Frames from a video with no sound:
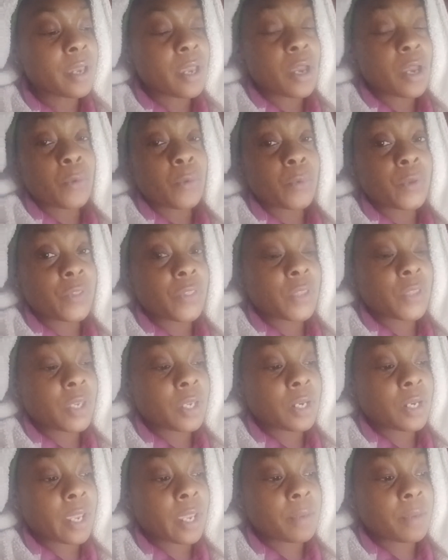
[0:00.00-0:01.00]
within
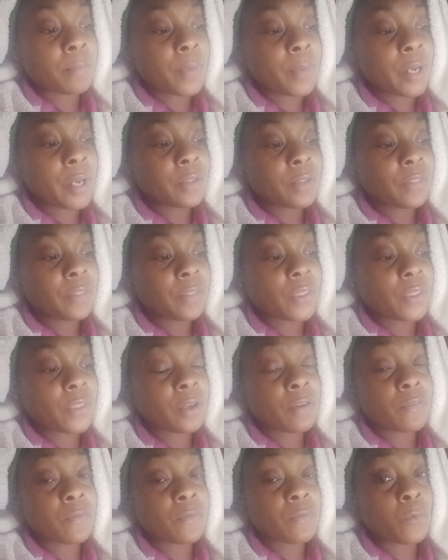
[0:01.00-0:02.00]
a month of
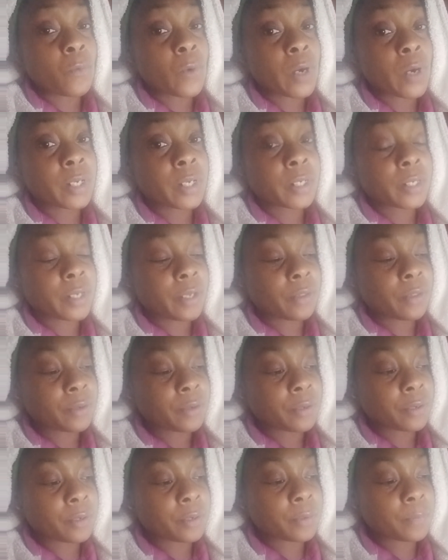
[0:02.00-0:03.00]
one another.